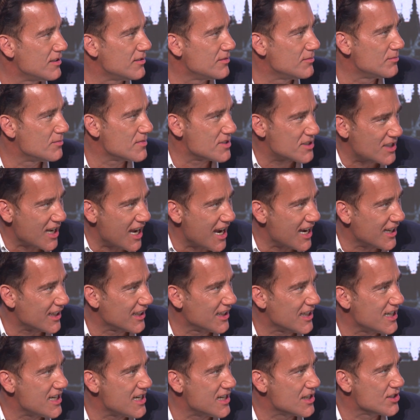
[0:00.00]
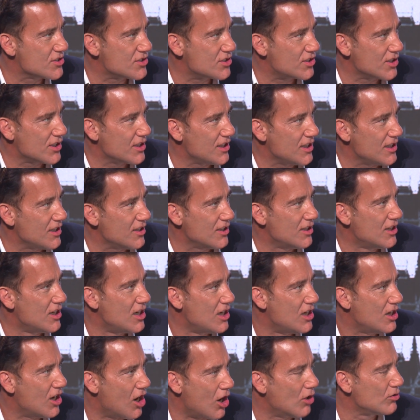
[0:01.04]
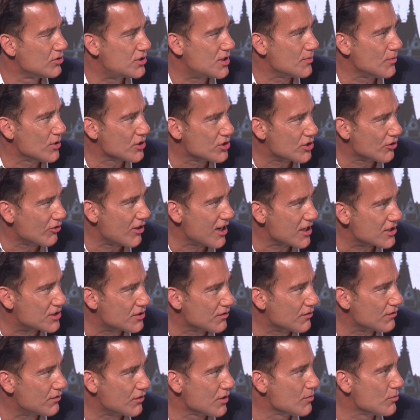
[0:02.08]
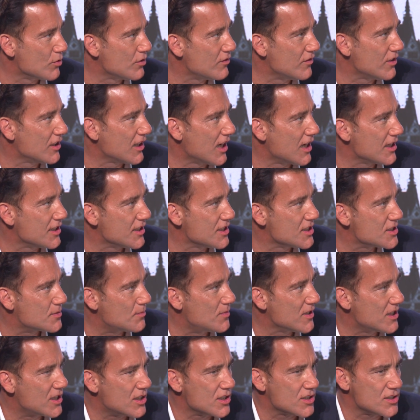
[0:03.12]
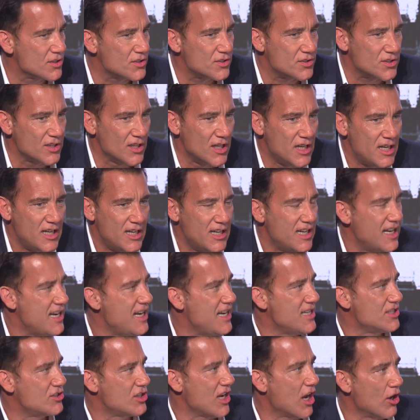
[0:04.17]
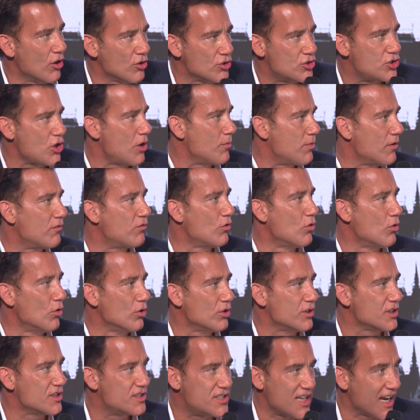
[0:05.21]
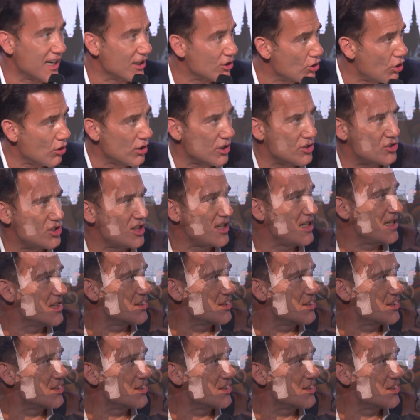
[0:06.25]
Mister Ang Lee is the ultimate director for a movie like this because he's on top of all the technology,